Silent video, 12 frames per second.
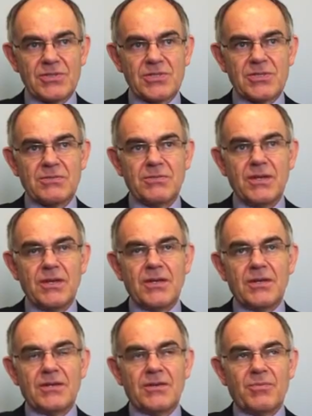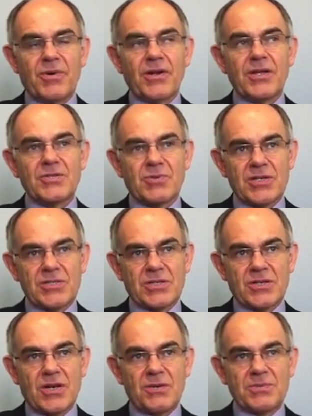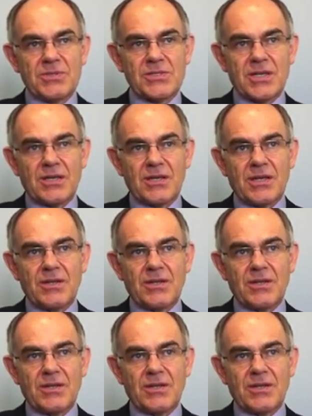system, the body tries to compensate.